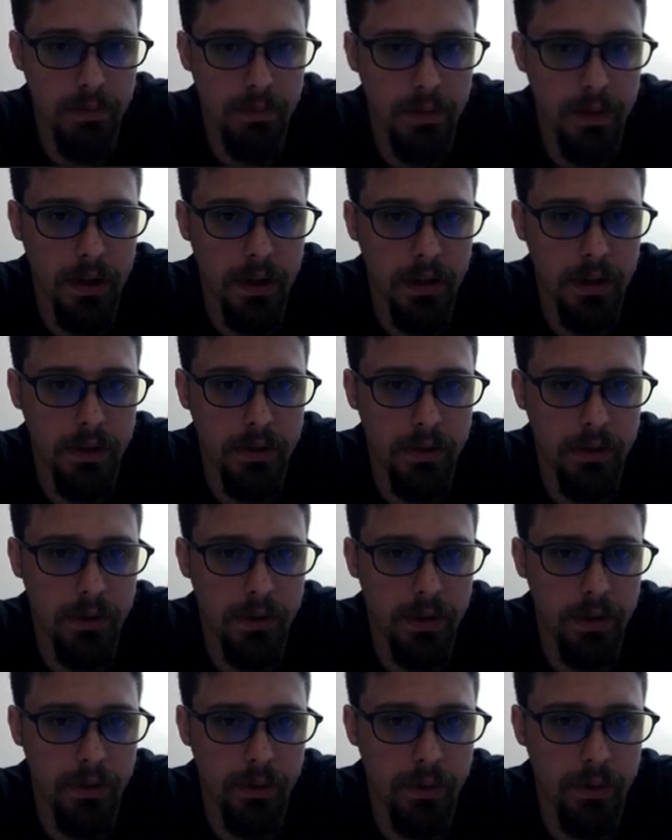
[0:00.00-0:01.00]

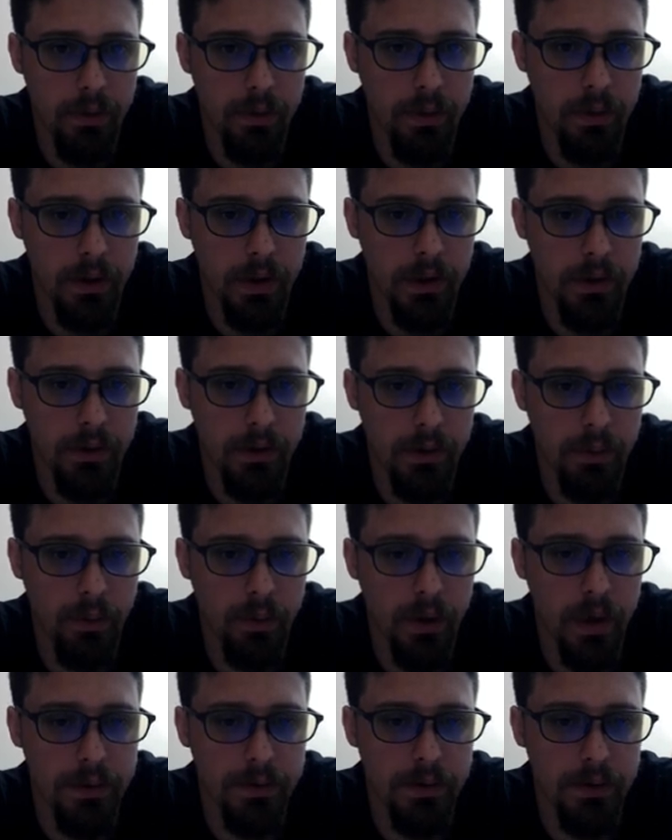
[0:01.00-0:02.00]
it's
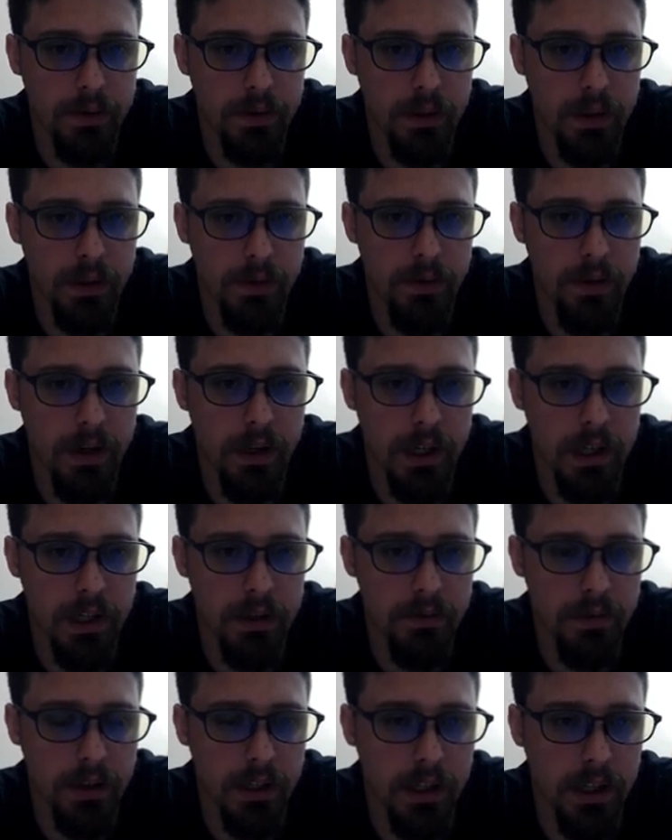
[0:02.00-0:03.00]
rough, it's very
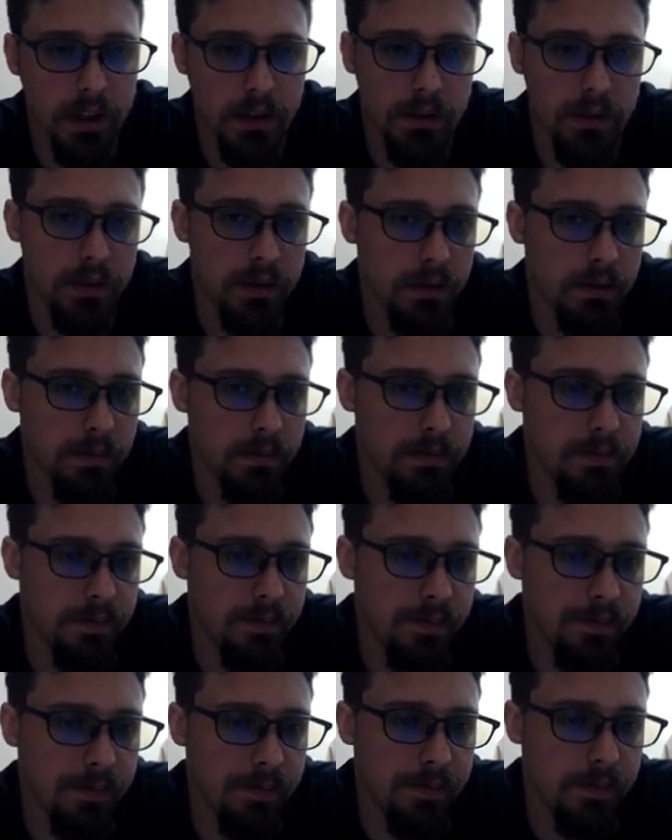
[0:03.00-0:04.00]
even, I guess.
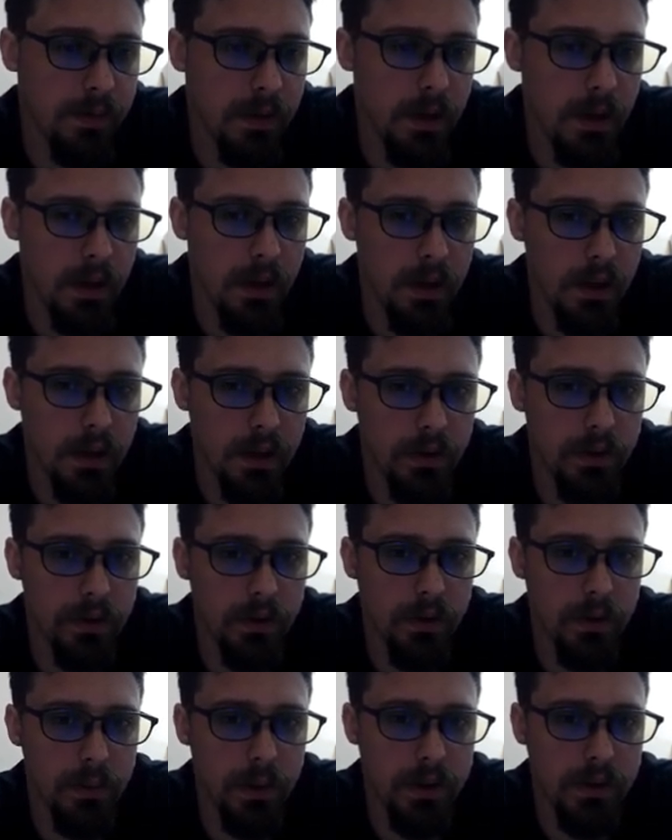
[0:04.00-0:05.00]
It
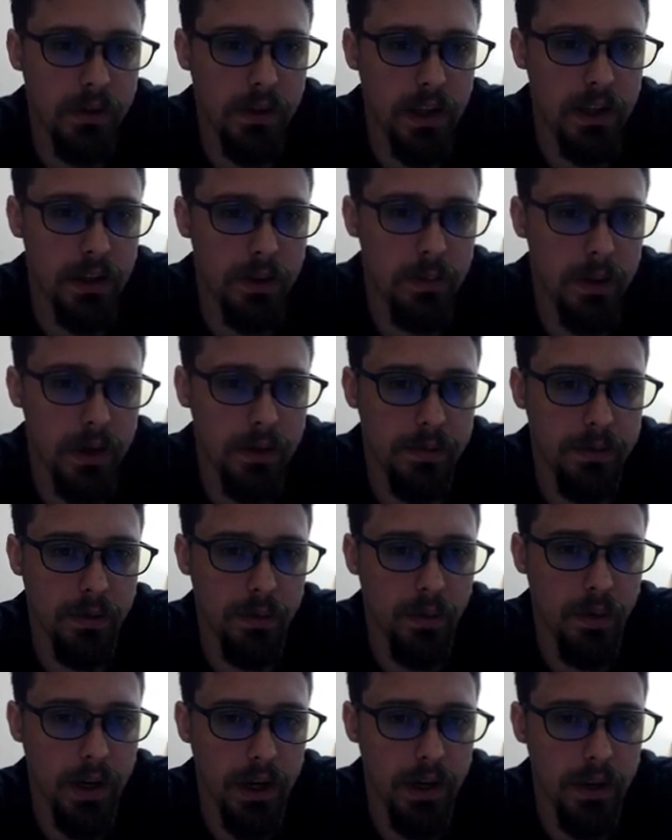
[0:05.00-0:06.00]
should be slightly better for
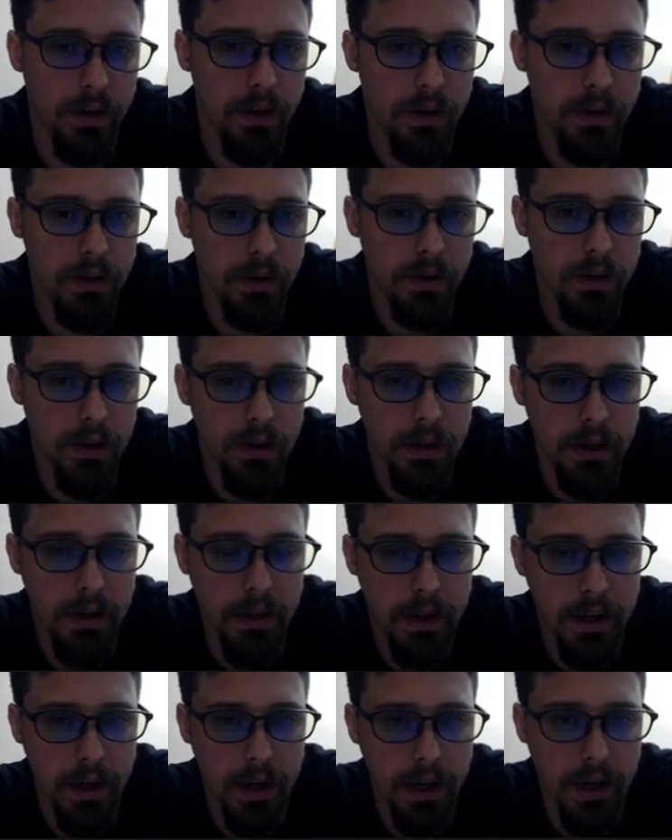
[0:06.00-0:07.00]
white,
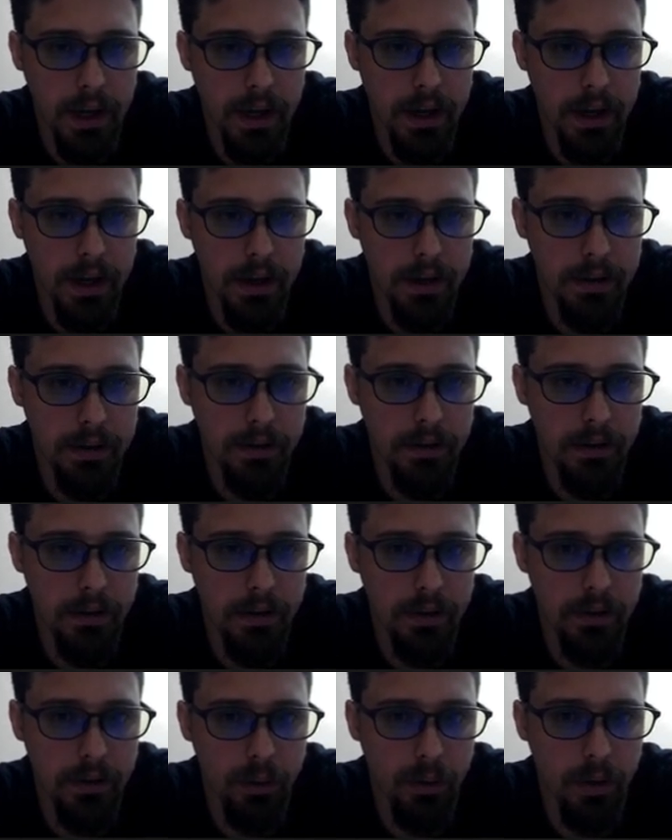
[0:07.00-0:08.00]
and
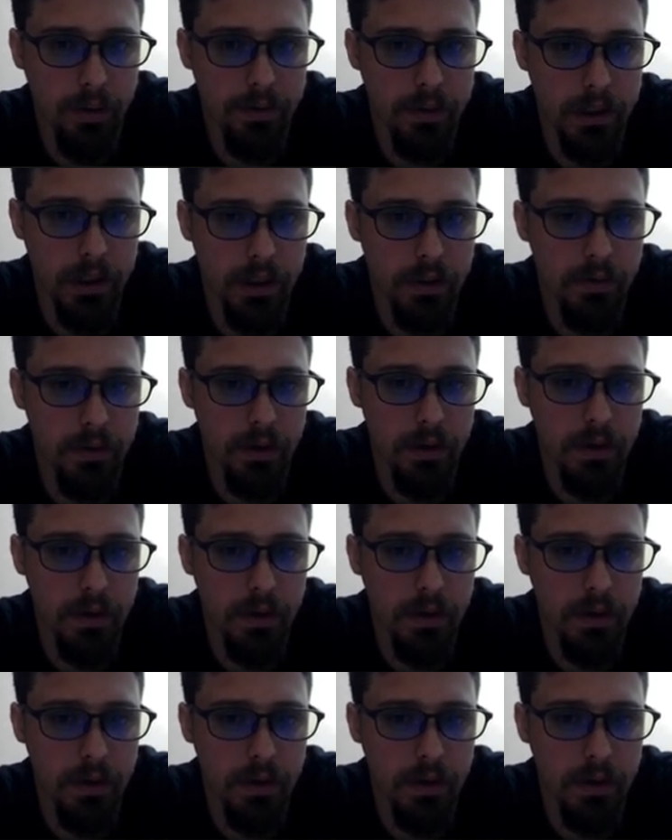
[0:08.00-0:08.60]
it's roughly even.